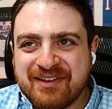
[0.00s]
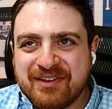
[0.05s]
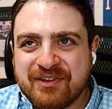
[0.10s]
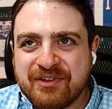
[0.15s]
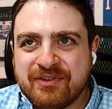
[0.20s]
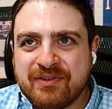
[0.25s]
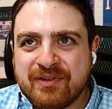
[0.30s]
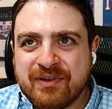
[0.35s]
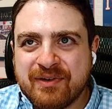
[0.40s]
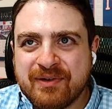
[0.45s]

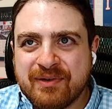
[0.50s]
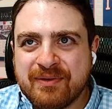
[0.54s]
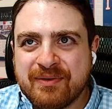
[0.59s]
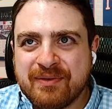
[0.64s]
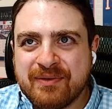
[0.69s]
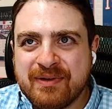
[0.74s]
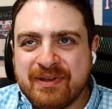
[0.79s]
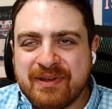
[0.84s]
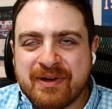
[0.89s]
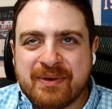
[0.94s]

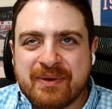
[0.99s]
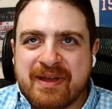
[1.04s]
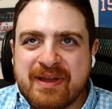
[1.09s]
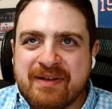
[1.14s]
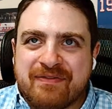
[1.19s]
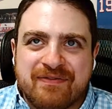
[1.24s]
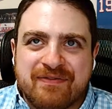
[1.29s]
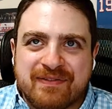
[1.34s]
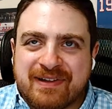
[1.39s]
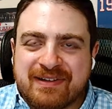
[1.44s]
So,
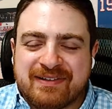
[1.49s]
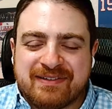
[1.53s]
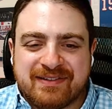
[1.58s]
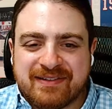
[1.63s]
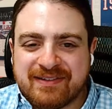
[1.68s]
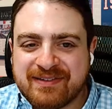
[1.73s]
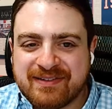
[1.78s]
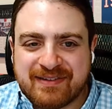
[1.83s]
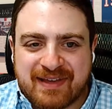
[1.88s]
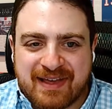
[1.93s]
if let's
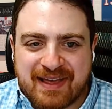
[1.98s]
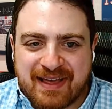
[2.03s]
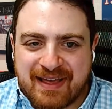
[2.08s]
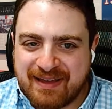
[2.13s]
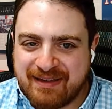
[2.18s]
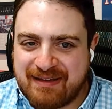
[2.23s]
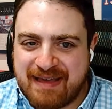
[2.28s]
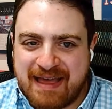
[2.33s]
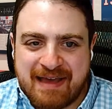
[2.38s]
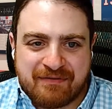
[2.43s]
just
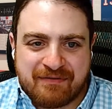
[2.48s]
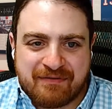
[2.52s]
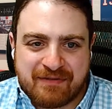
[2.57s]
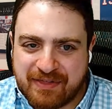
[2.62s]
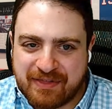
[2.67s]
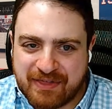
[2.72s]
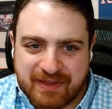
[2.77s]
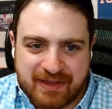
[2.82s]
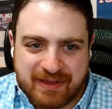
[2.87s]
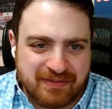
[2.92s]
say
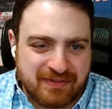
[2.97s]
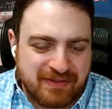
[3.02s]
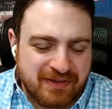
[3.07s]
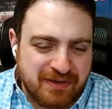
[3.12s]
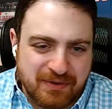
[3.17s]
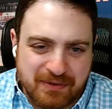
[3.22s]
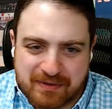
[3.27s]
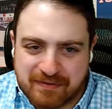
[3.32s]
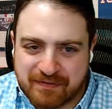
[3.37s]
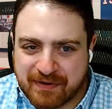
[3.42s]
everything, the
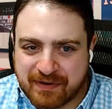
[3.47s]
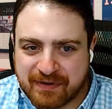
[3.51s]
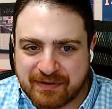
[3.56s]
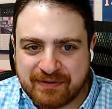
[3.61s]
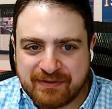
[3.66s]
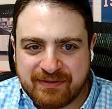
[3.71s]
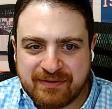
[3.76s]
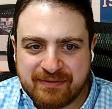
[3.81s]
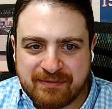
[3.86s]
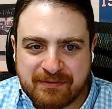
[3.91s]

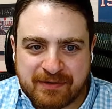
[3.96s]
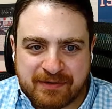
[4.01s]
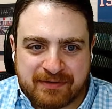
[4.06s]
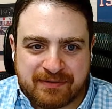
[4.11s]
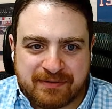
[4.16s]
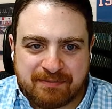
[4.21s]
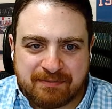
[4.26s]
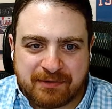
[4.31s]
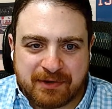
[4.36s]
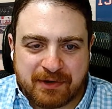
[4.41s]
universe
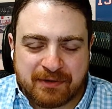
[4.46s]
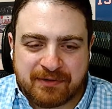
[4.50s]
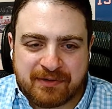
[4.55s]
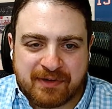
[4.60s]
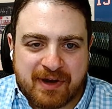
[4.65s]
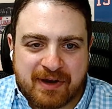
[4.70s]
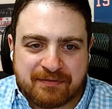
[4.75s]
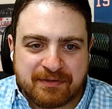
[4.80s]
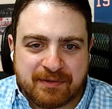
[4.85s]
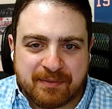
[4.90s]
just turns
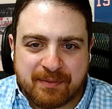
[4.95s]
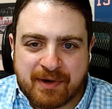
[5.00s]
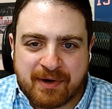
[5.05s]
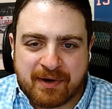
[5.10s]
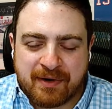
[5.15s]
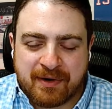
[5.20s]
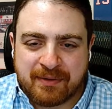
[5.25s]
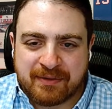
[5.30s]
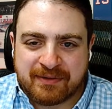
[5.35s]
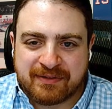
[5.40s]
off
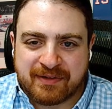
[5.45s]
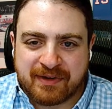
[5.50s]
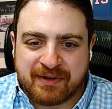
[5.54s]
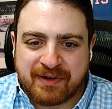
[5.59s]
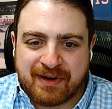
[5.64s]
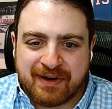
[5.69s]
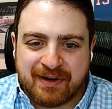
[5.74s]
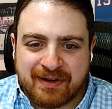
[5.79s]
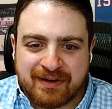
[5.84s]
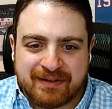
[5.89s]
tomorrow, it's all
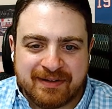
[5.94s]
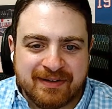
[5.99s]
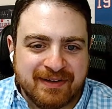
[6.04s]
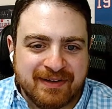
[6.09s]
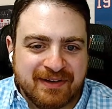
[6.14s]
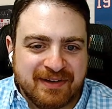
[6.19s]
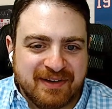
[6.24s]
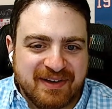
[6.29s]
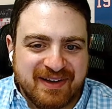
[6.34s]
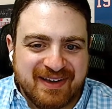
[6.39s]
gone,
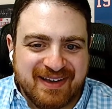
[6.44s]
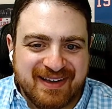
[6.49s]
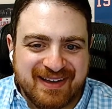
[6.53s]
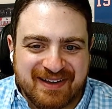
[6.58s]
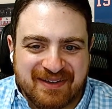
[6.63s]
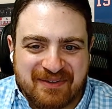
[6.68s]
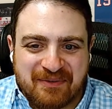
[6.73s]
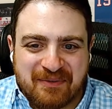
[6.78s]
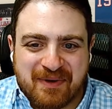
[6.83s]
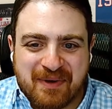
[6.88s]

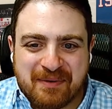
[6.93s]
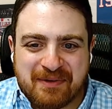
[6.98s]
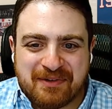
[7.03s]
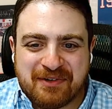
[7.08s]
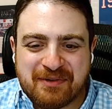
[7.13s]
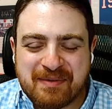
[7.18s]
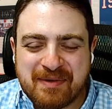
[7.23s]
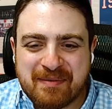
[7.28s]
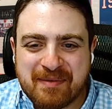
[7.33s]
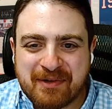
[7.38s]
what would
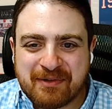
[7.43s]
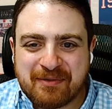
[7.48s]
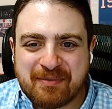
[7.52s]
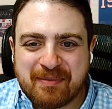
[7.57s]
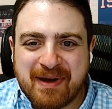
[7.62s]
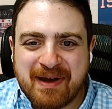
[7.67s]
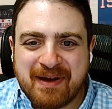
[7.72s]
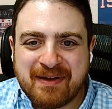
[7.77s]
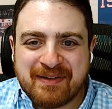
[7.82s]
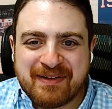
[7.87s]
you be most
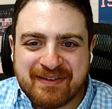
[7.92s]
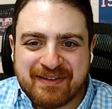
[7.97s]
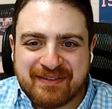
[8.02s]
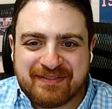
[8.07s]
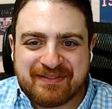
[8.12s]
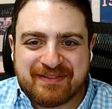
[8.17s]
proud of?